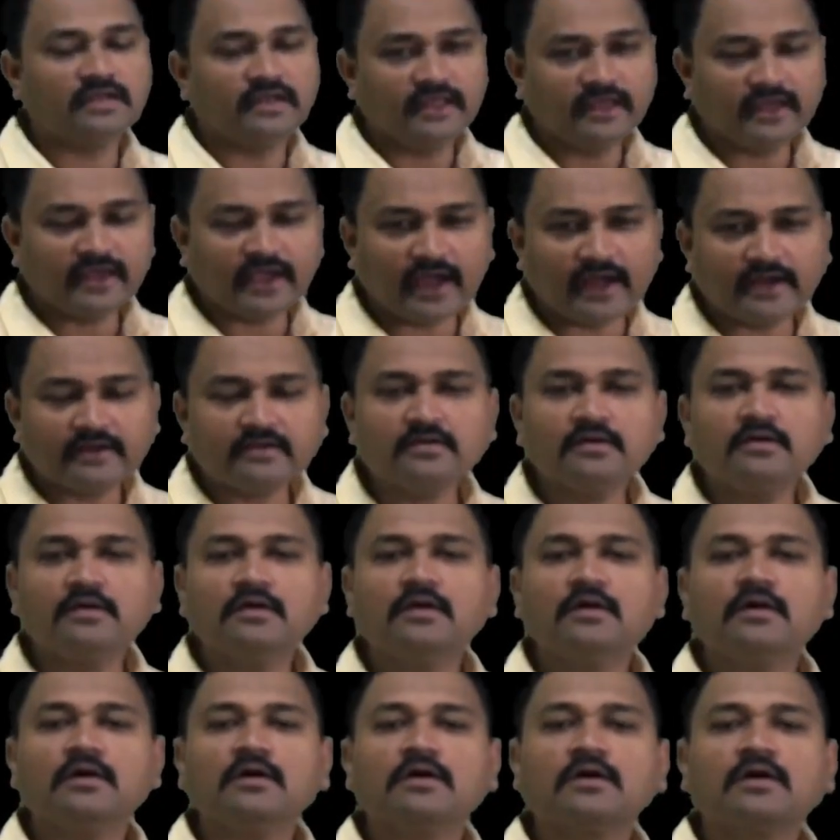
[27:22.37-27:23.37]
ligand
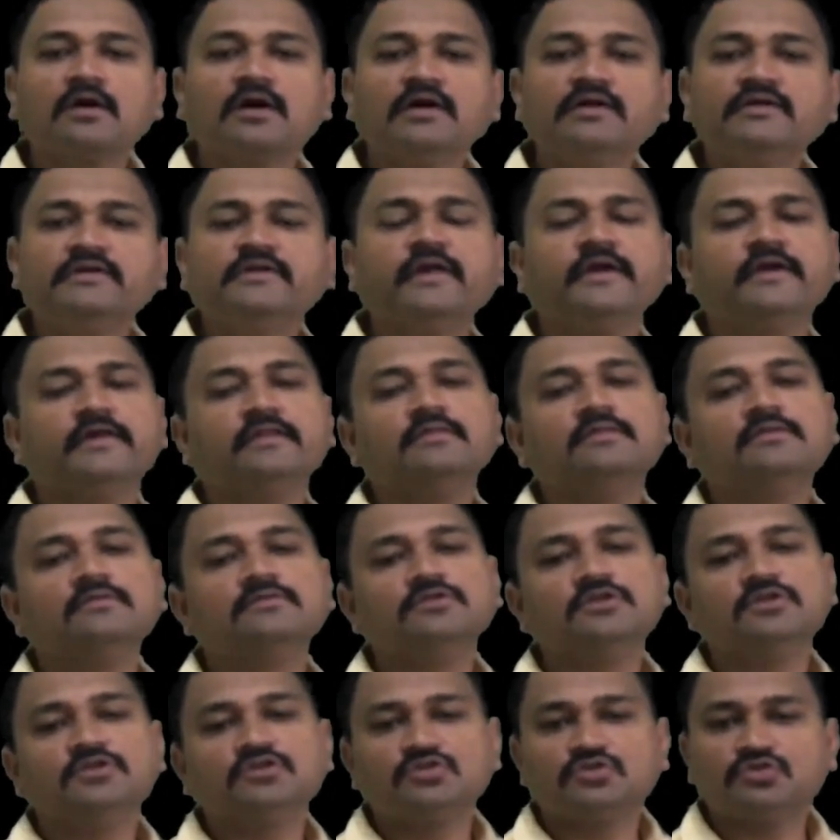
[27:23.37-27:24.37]
contain
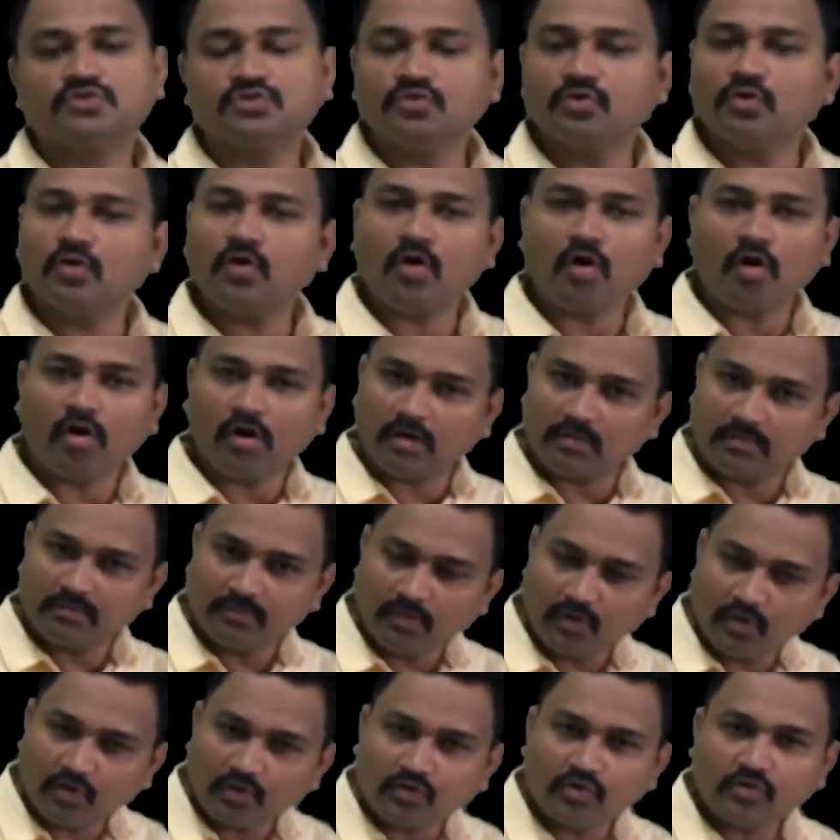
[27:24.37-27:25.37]
the 2 or
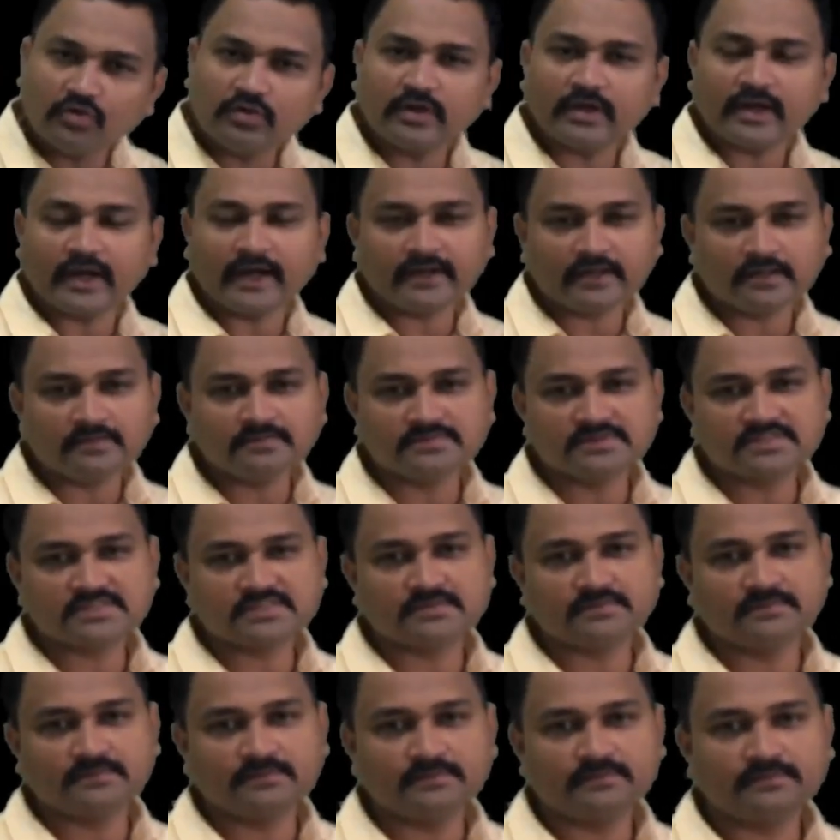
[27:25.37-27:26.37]
more donor
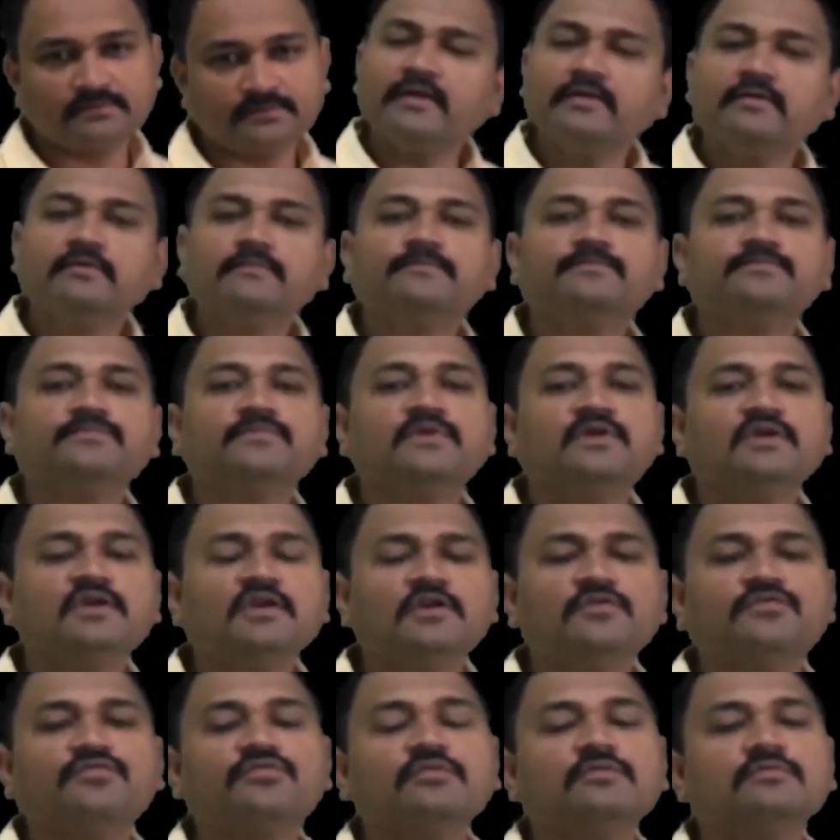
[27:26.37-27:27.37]
atoms,
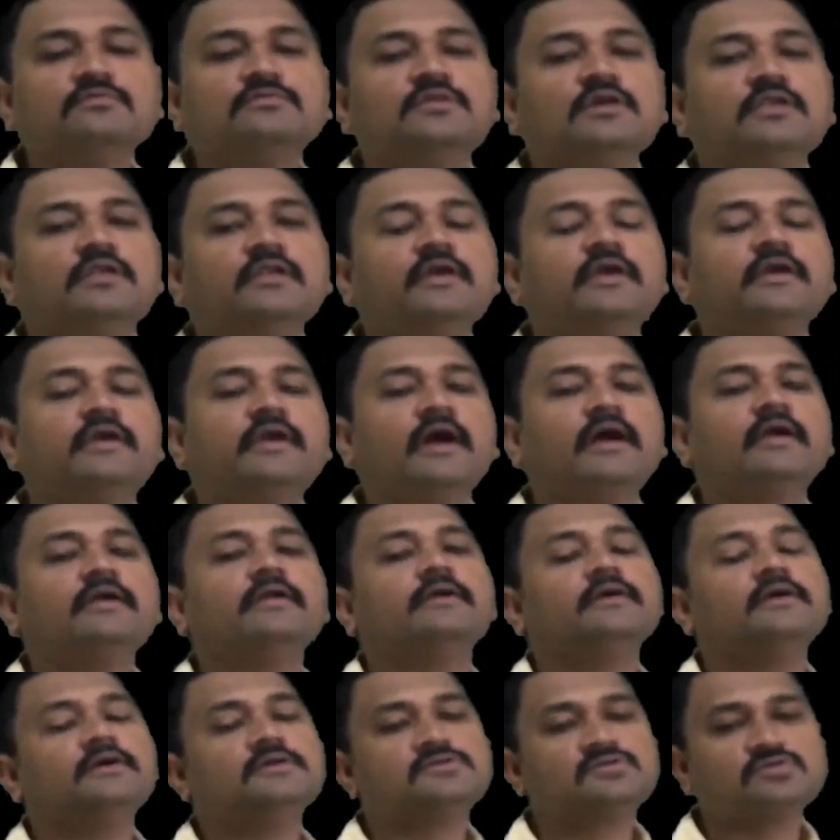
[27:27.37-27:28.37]
if the
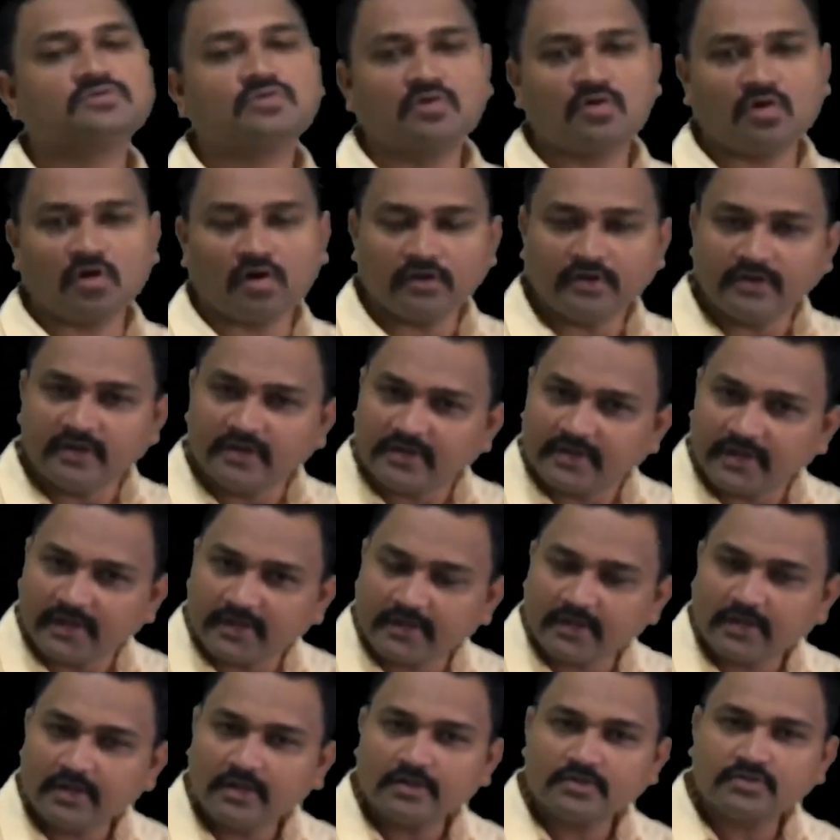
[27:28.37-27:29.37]
ligand is
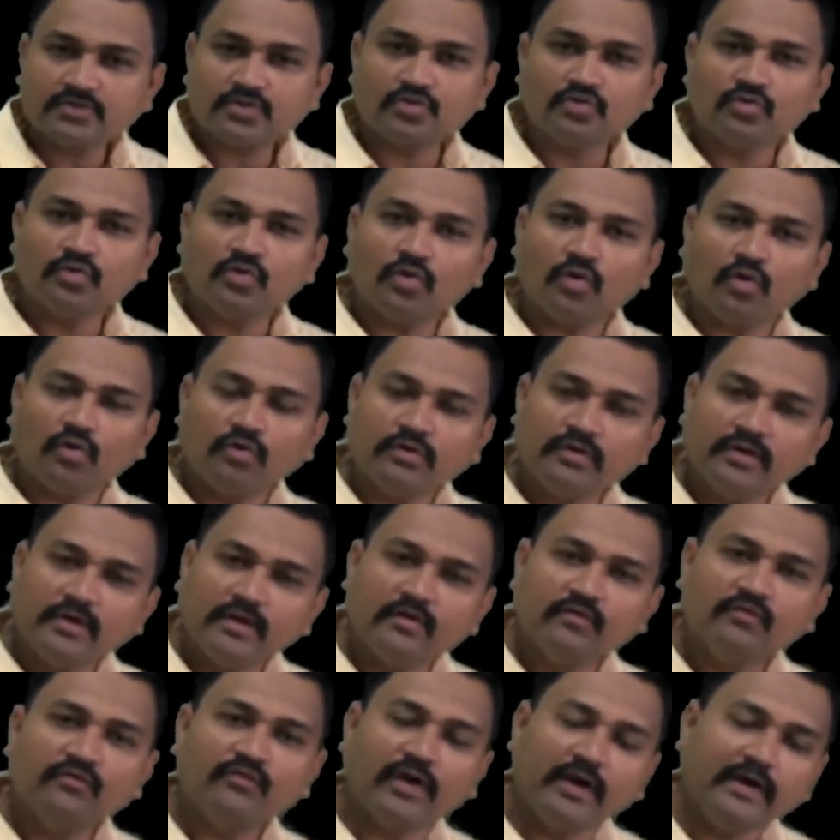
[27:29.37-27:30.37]
coordinated through
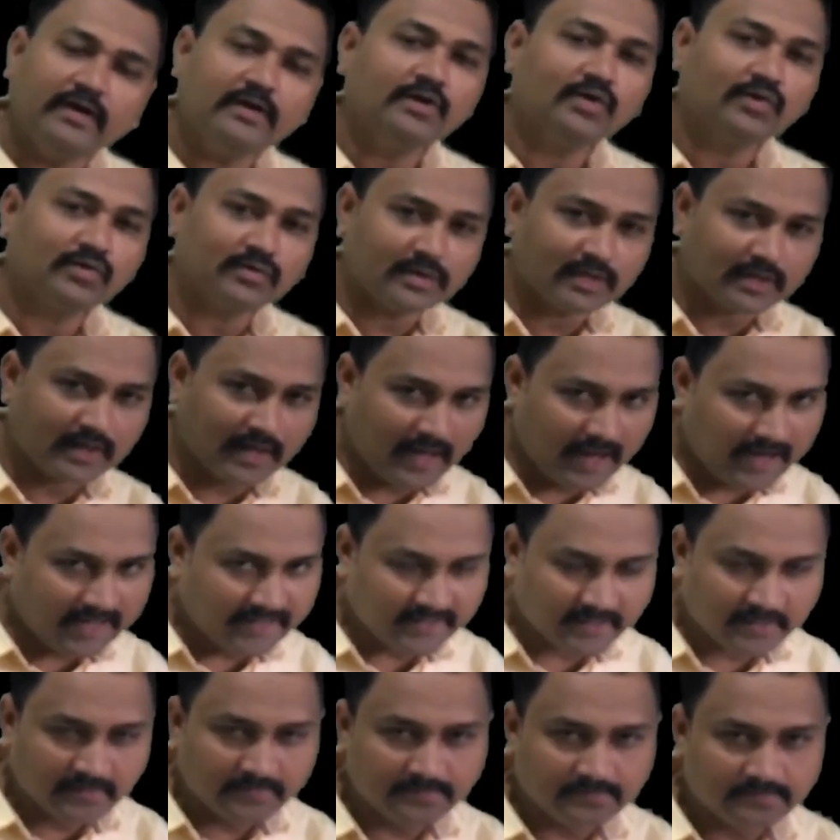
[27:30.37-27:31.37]
only one donor
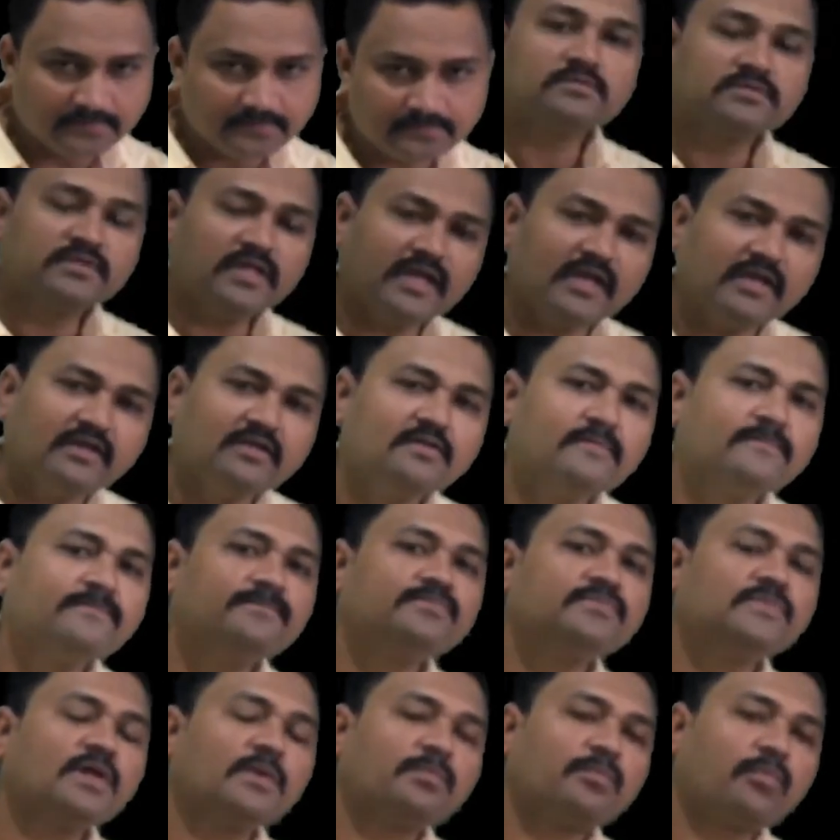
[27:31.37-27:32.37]
atom, then
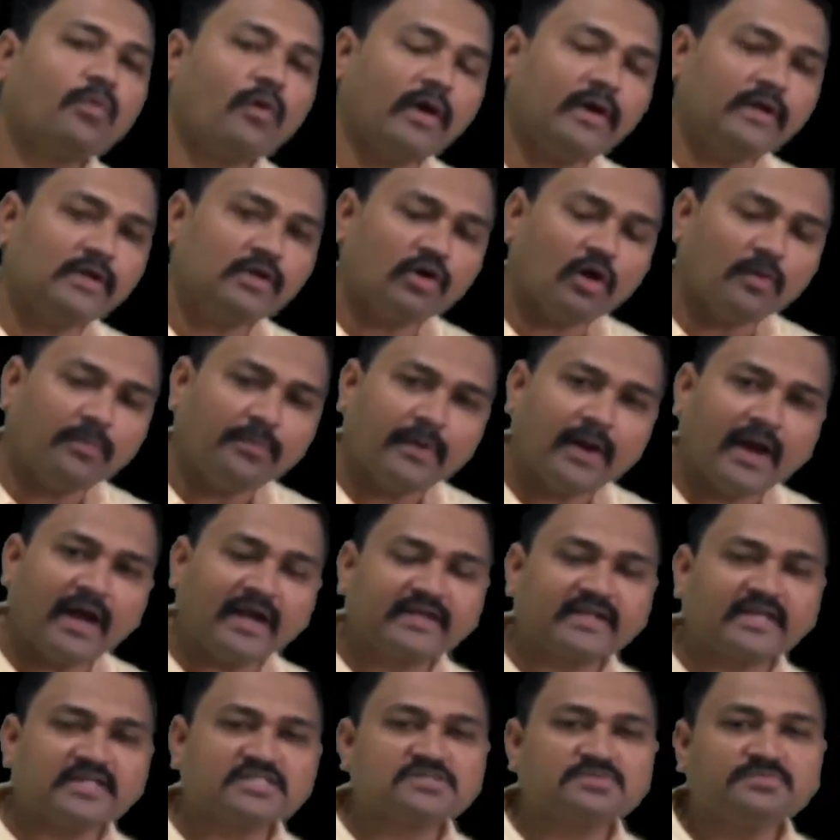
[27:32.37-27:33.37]
the point of
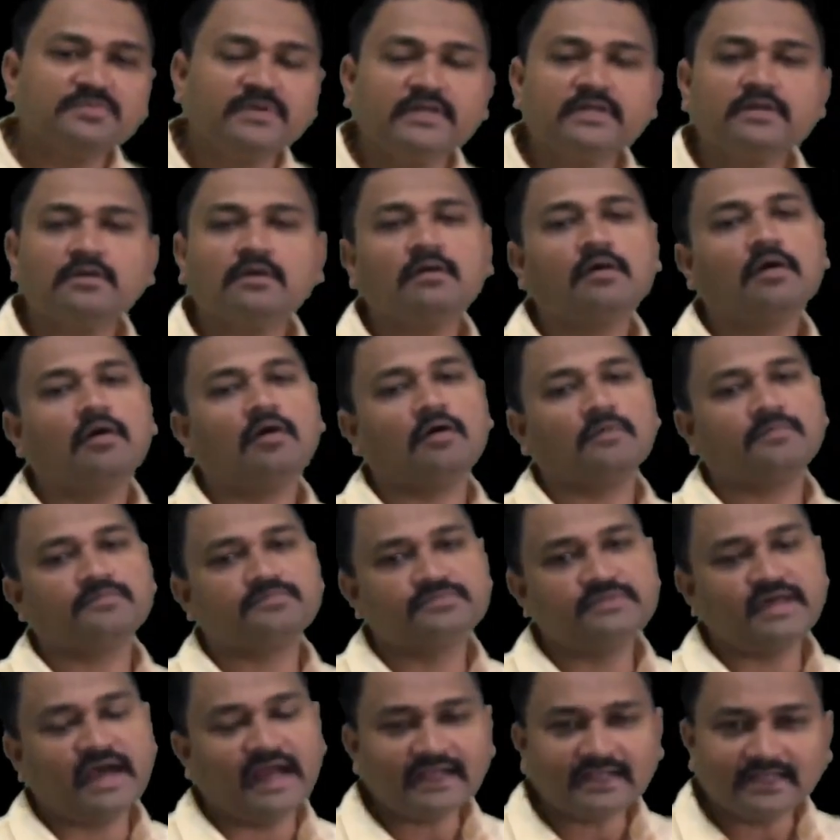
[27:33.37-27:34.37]
attachment
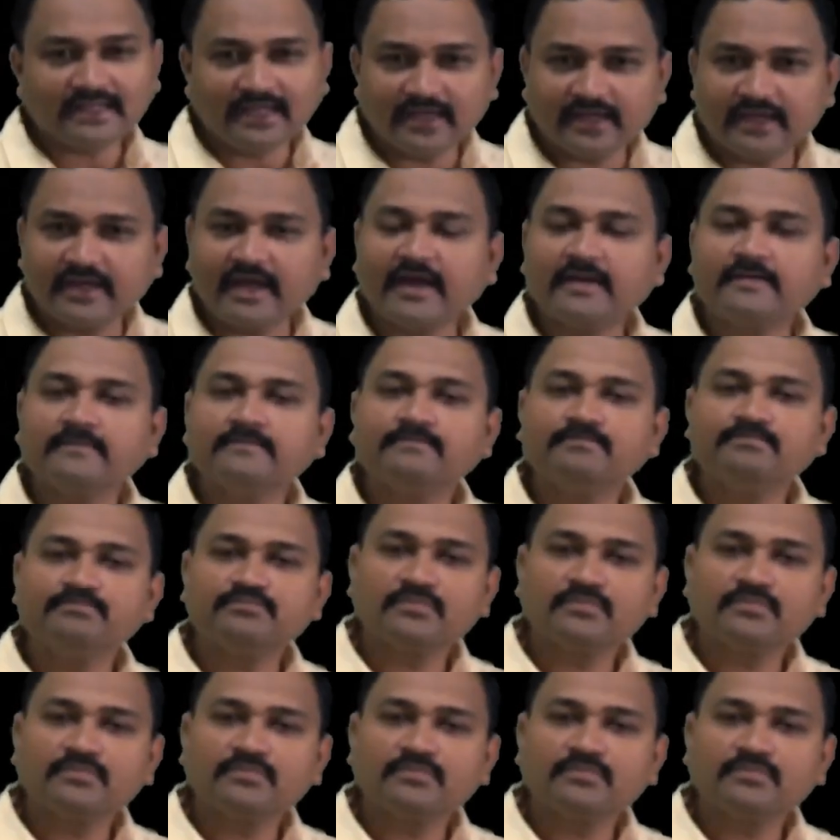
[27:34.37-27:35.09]
of that ligand